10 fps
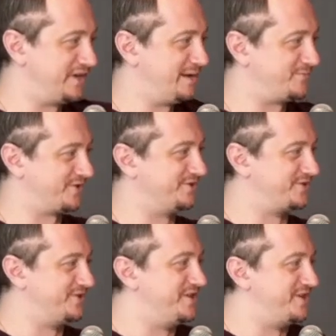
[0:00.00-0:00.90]

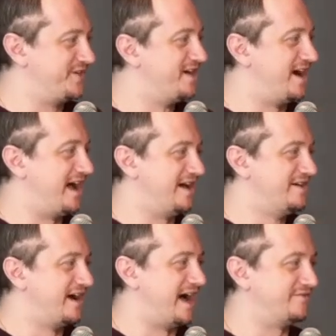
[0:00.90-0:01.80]
underneath. Just, just I, give
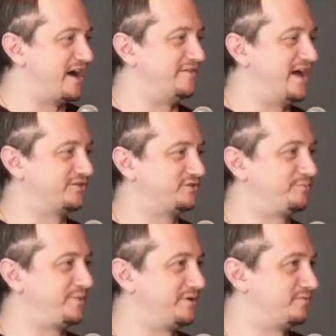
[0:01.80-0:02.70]
me I, two. I've had to
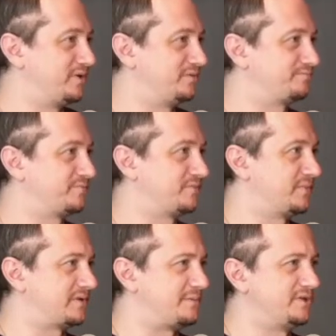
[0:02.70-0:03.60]
pick. Well,
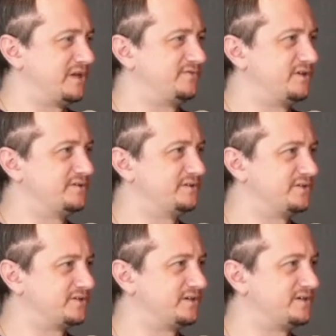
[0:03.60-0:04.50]
I mean, I've done
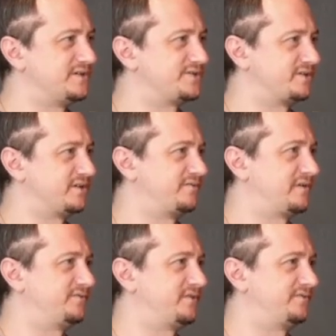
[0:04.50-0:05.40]
Alicia Keys stuff. I've
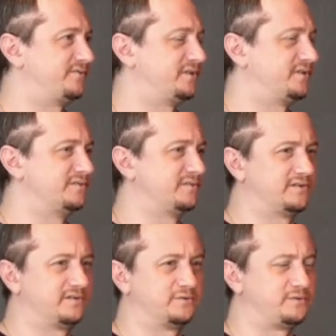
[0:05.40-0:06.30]
I've done uh,
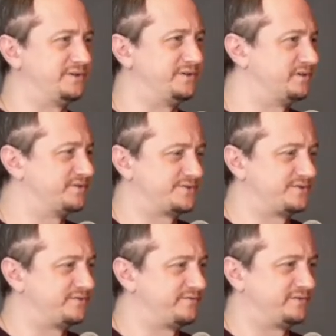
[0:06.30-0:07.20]
Lauryn Hill
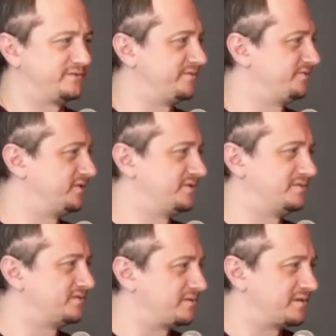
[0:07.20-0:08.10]
stuff. I, have done.
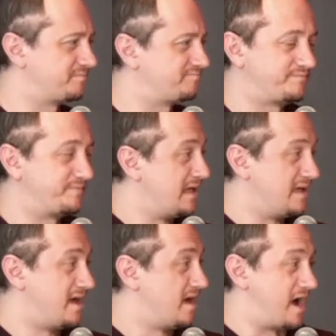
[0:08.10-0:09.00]
Uh,
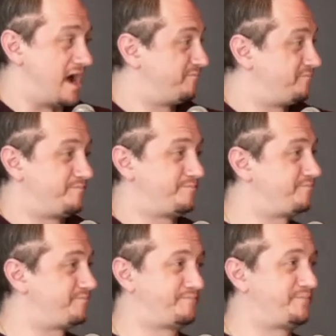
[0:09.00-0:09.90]
I've
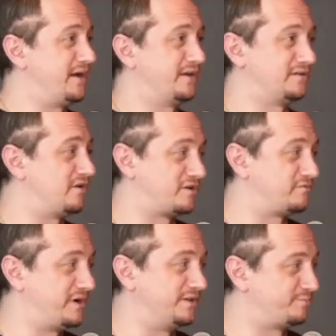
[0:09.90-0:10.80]
paid a lot of
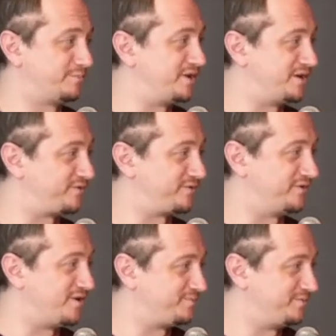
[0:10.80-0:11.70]
rent playing for a
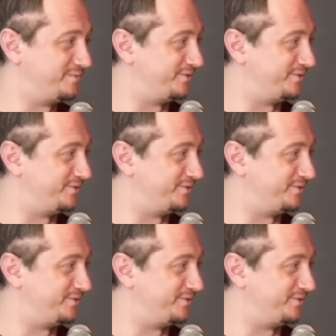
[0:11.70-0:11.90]
lot of people.